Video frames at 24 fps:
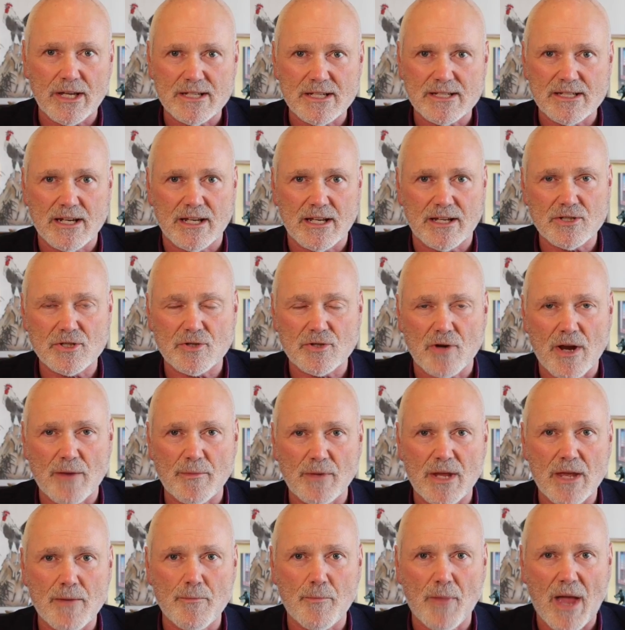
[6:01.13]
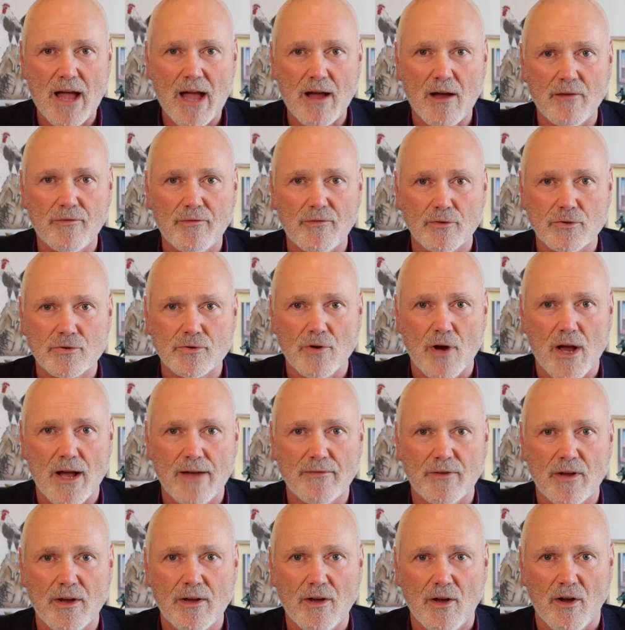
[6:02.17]
is an extremely powerful
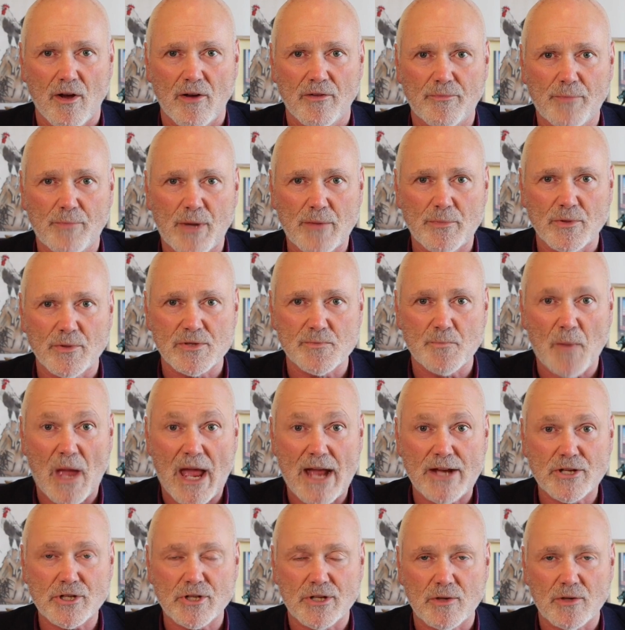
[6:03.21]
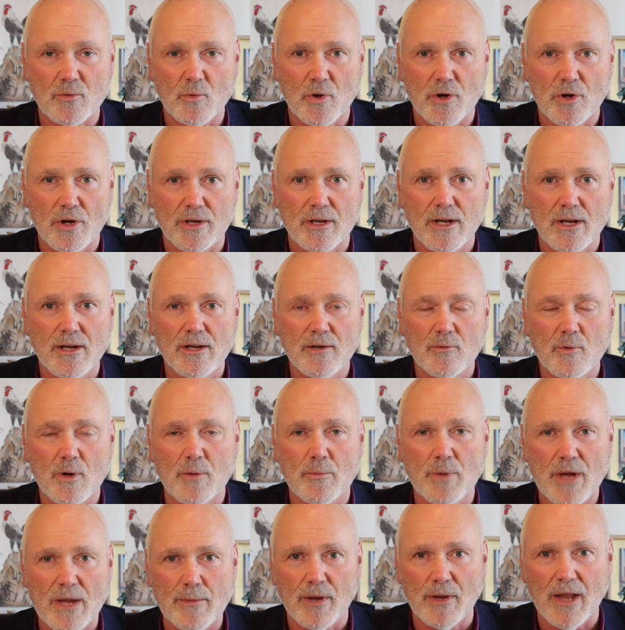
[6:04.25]
driver of people's passion at work. When
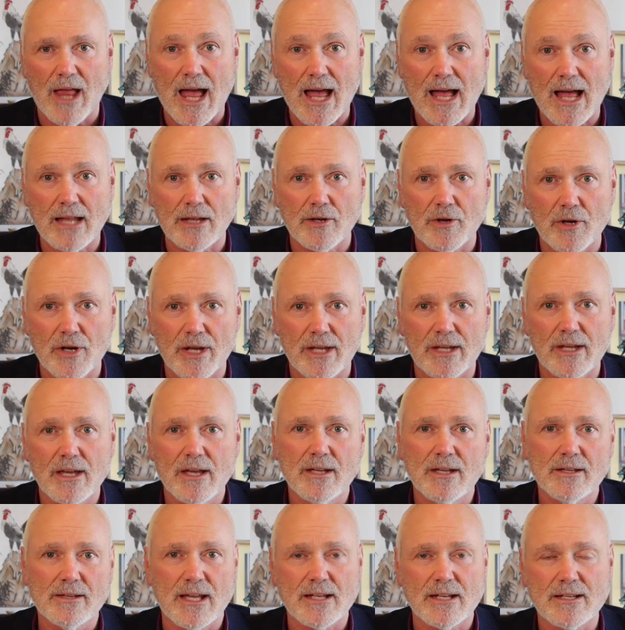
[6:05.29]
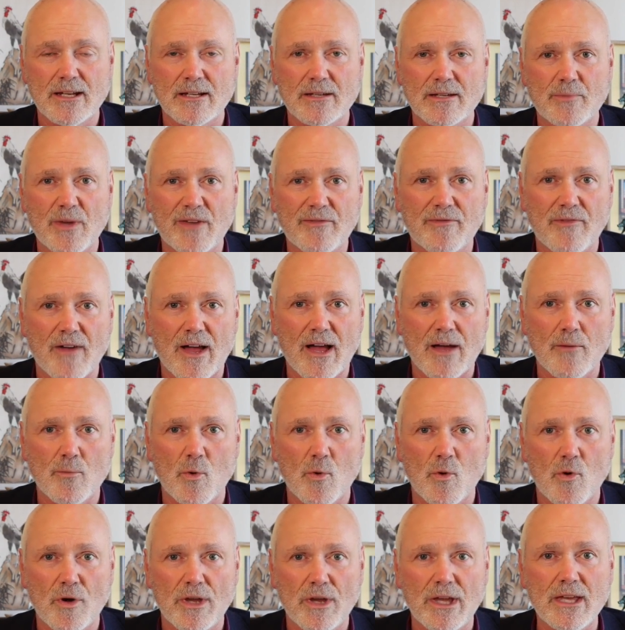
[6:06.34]
people are learning, they tend to be far
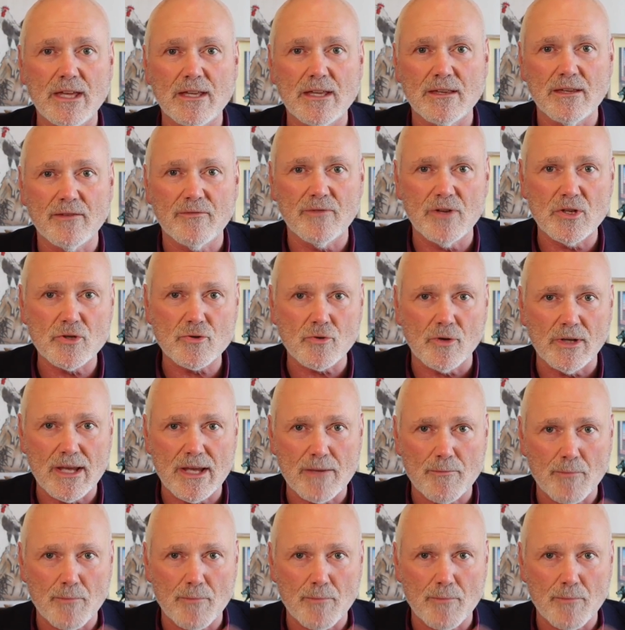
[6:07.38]
more individually